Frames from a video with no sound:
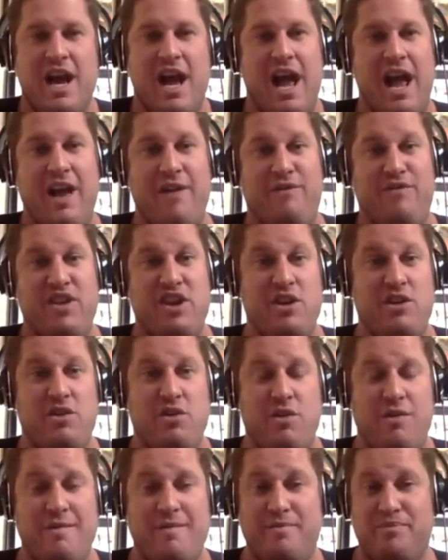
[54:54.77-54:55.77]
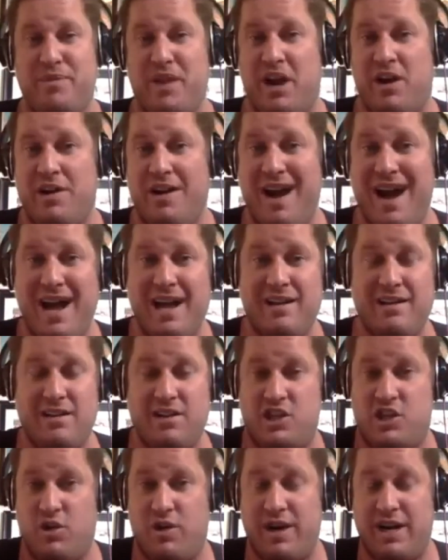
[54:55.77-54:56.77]
If you are not
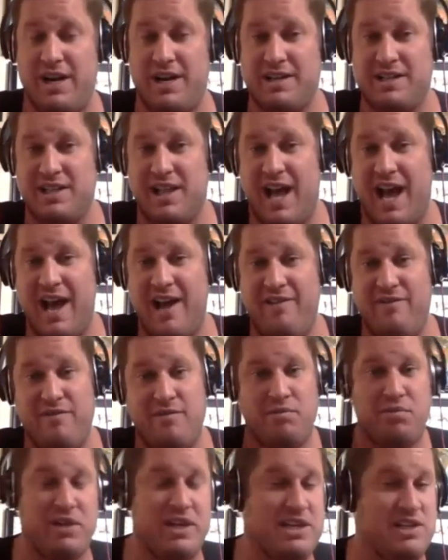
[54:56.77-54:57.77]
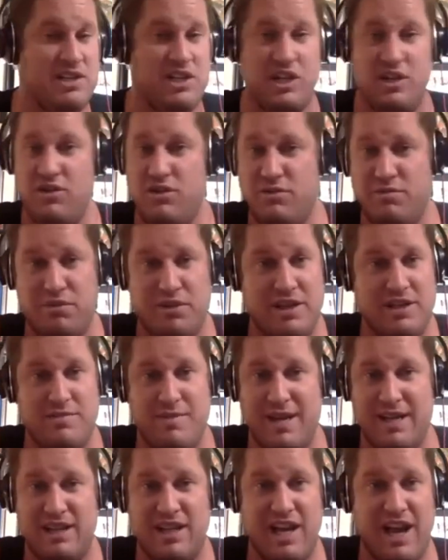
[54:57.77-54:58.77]
joining us live, please do. Please
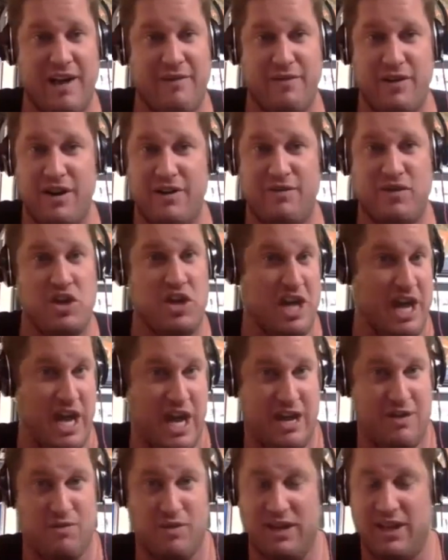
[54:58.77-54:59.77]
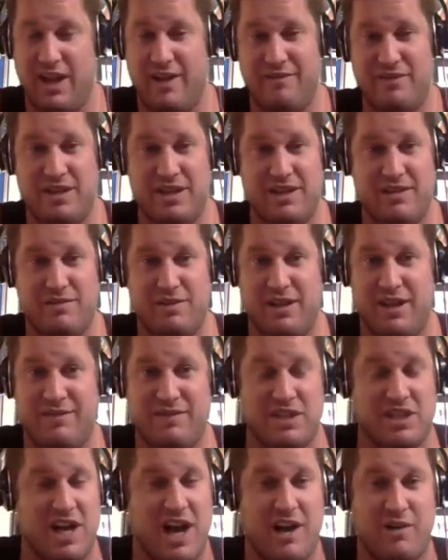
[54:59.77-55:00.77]
make the effort if you can. We love to we love to
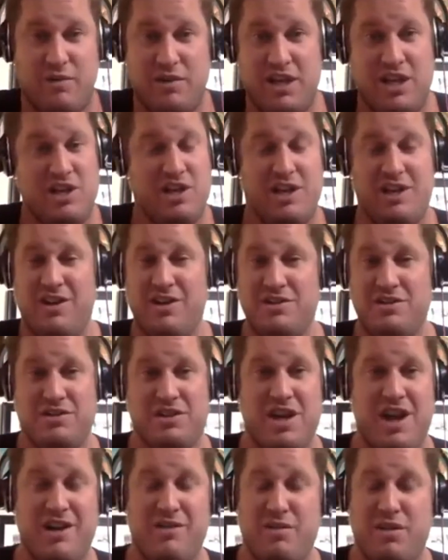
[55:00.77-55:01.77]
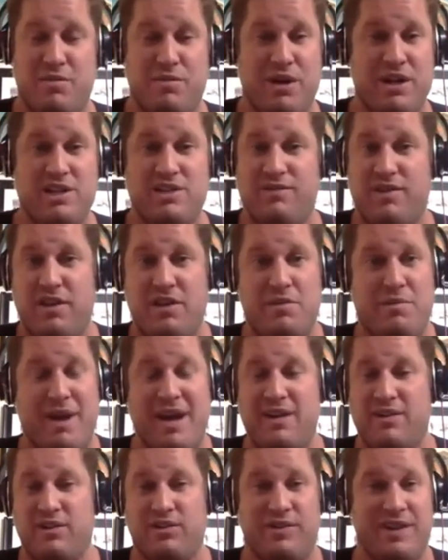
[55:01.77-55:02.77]
talk with you. You can also talk with a bunch of other
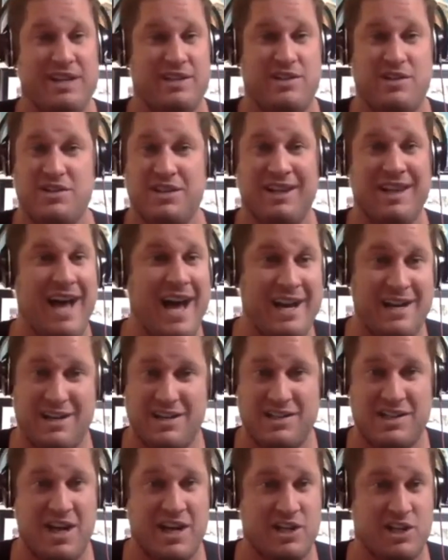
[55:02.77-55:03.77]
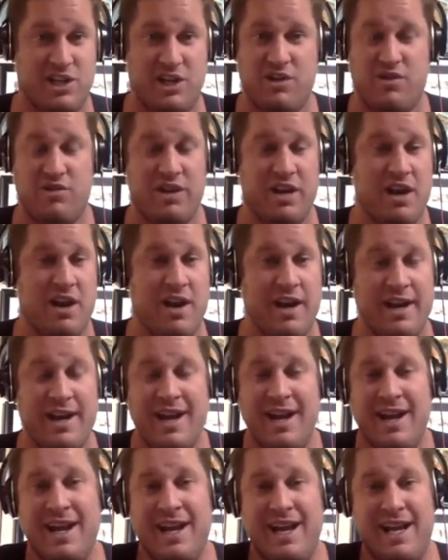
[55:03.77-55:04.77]
Bengals fans. There's a lot of discussion going on
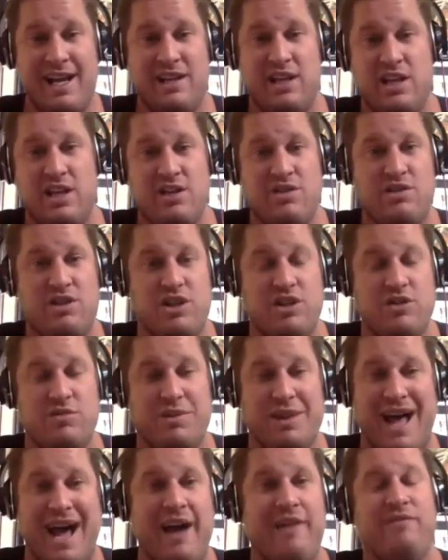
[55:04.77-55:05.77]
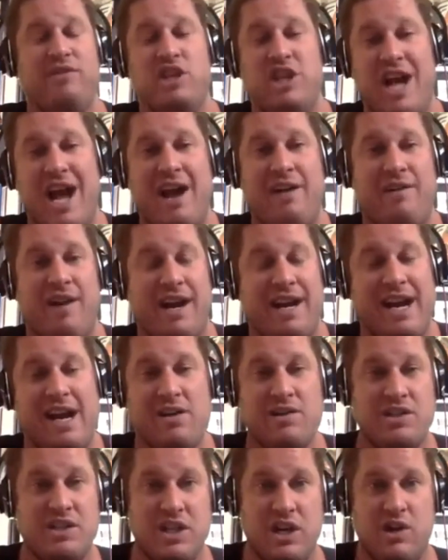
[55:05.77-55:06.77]
in the YouTube live chat right now.
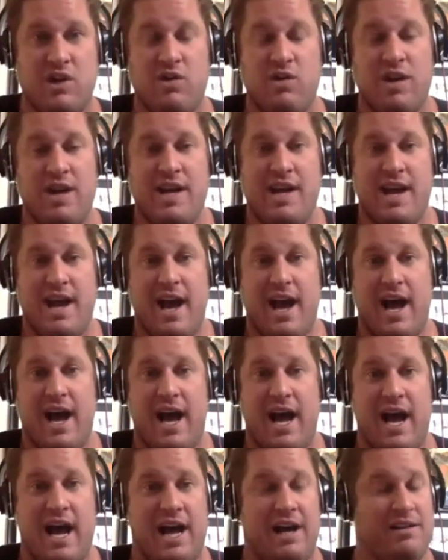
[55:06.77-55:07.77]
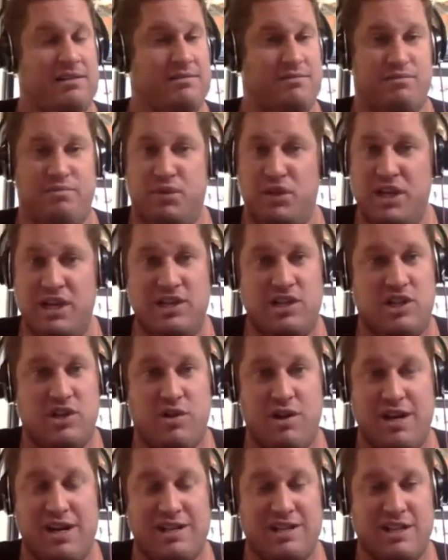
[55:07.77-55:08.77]
So uh, please
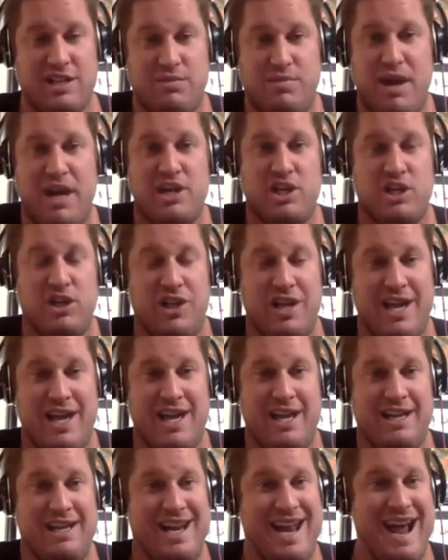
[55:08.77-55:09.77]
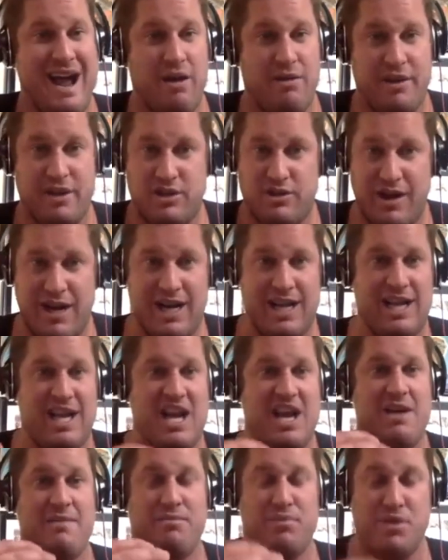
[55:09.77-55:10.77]
join us, especially now that training
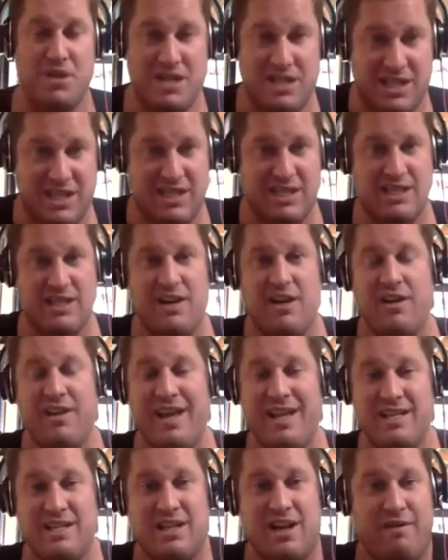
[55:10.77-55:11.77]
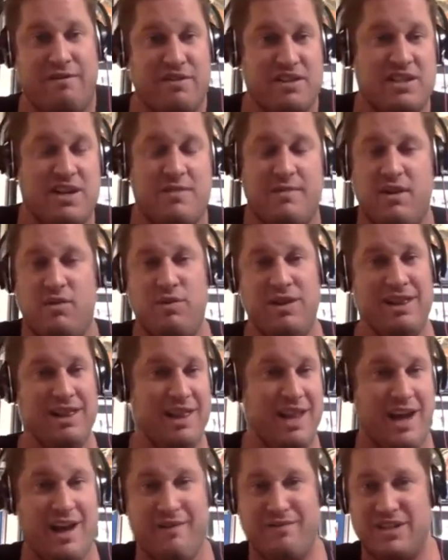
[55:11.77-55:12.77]
camp, preseason, all that stuff is coming. We
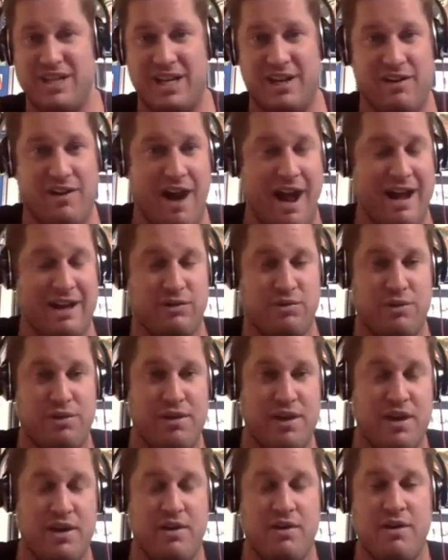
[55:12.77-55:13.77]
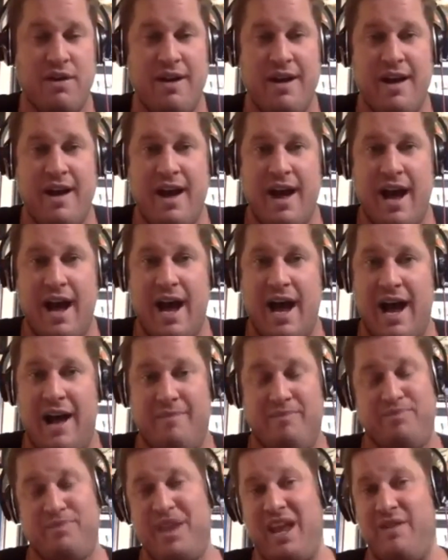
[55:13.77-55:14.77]
love to interact with you. Uh,
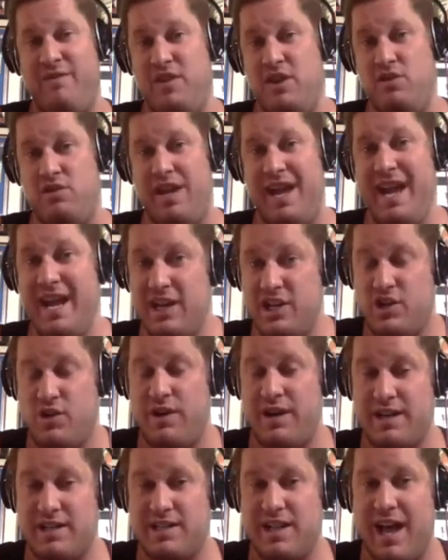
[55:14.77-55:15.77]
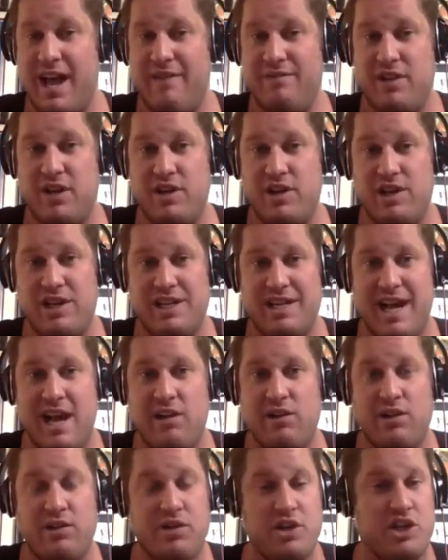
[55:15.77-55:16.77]
if you can't join us live, though, you can
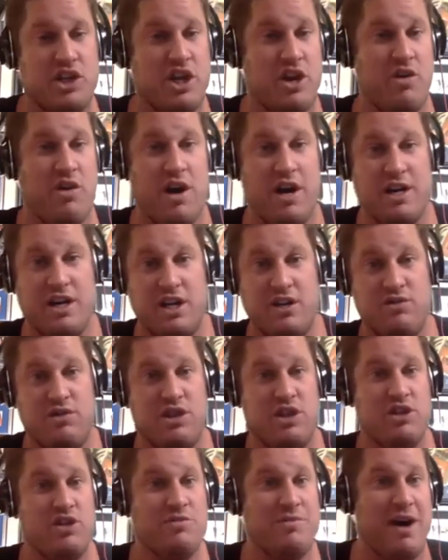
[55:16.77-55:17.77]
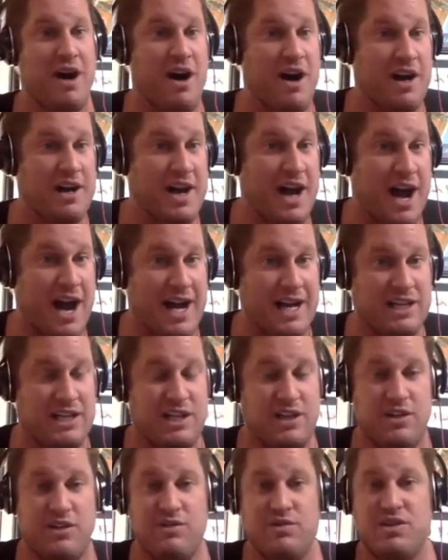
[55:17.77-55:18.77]
download the show on YouTube, on
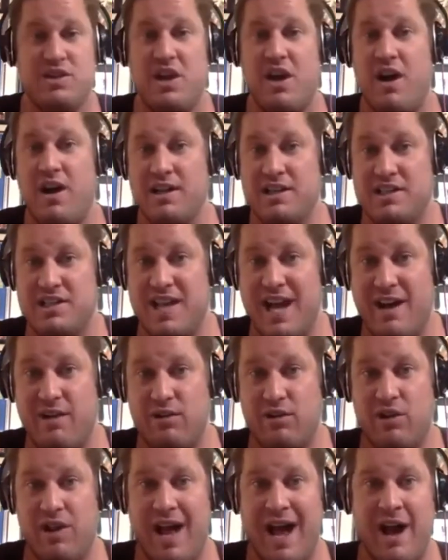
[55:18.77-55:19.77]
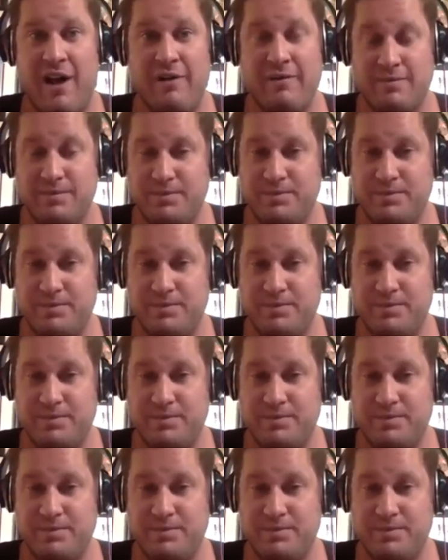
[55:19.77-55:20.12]
iTunes, on SoundCloud.